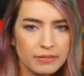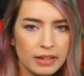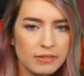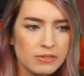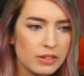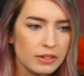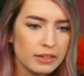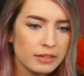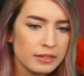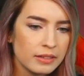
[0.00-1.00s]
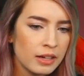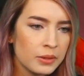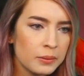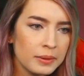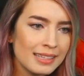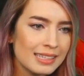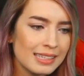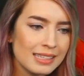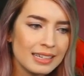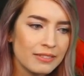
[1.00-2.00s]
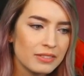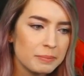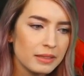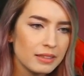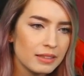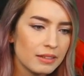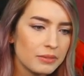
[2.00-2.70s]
I'm sorry. Not cool. It's gonna have to be level